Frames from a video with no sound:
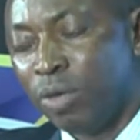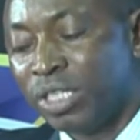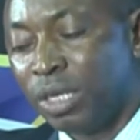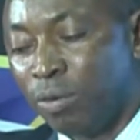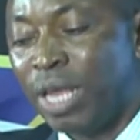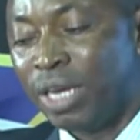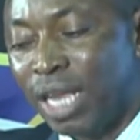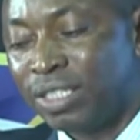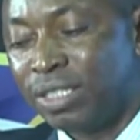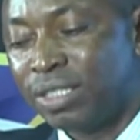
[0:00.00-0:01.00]
when
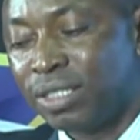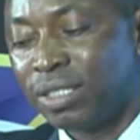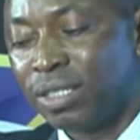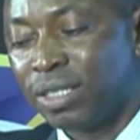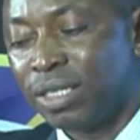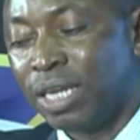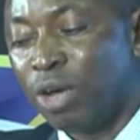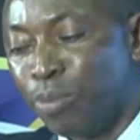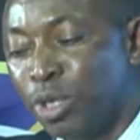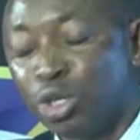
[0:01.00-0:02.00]
the
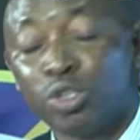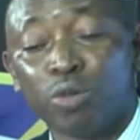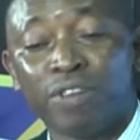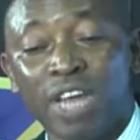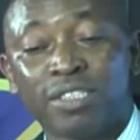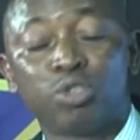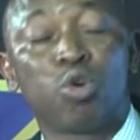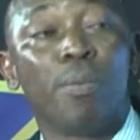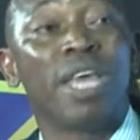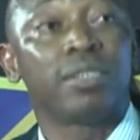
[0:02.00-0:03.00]
operations of NASSIT
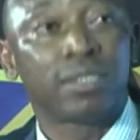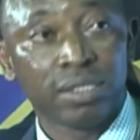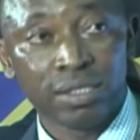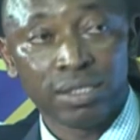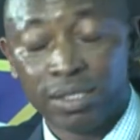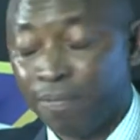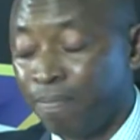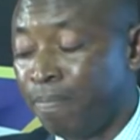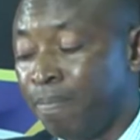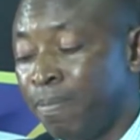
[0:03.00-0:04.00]
commenced,
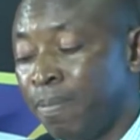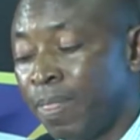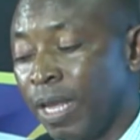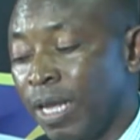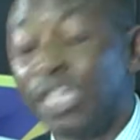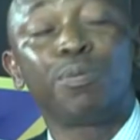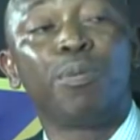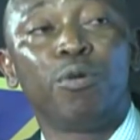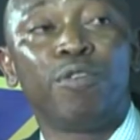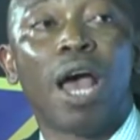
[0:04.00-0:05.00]
these
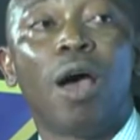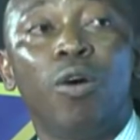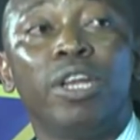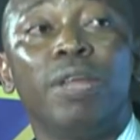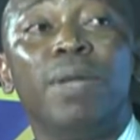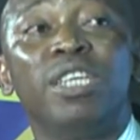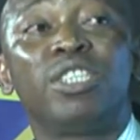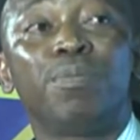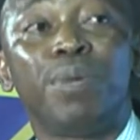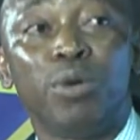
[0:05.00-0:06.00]
people were on the
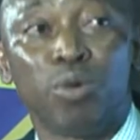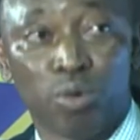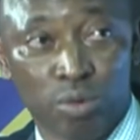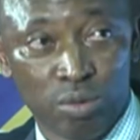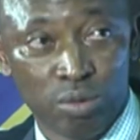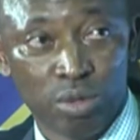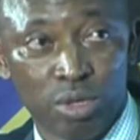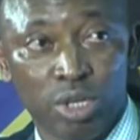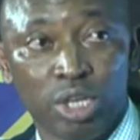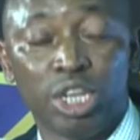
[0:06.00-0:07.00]
military payroll.
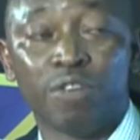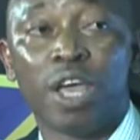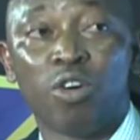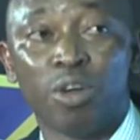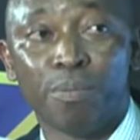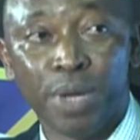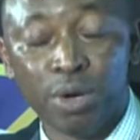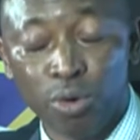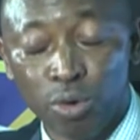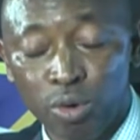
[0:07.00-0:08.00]
They were on the
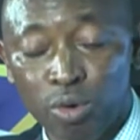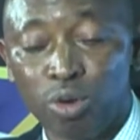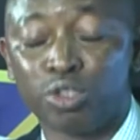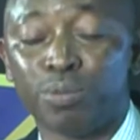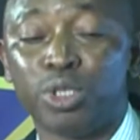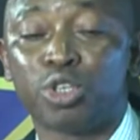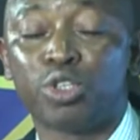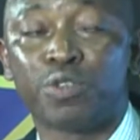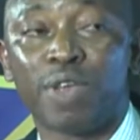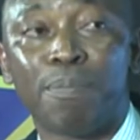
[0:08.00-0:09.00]
payroll,
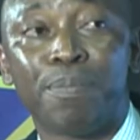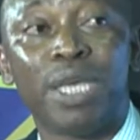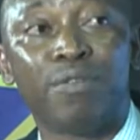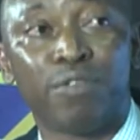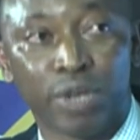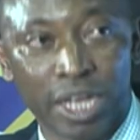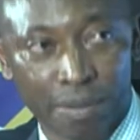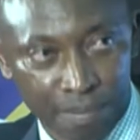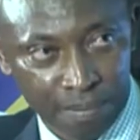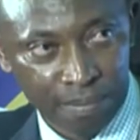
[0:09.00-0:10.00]
contributions were paid for them.
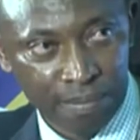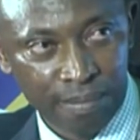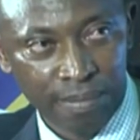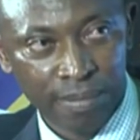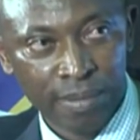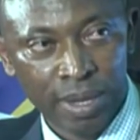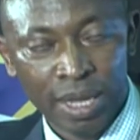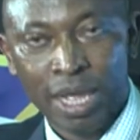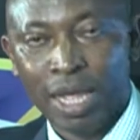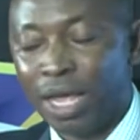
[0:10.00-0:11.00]

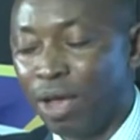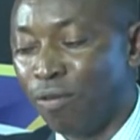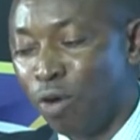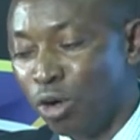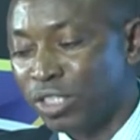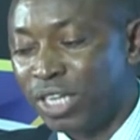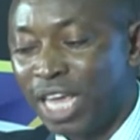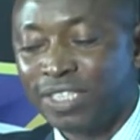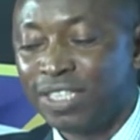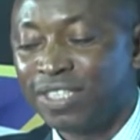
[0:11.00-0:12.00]
Of course,
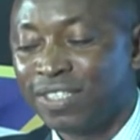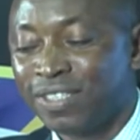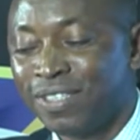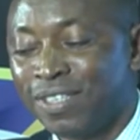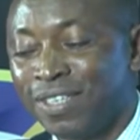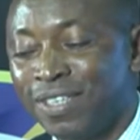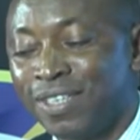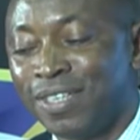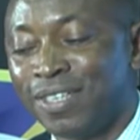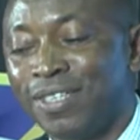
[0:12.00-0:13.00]
NASSIT
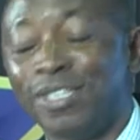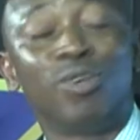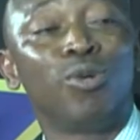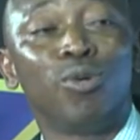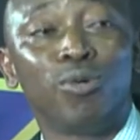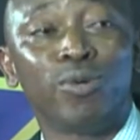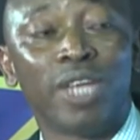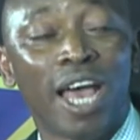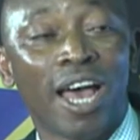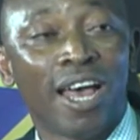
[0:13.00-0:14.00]
did not know
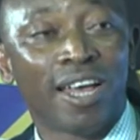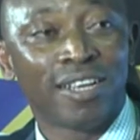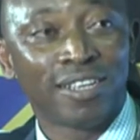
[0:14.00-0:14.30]
their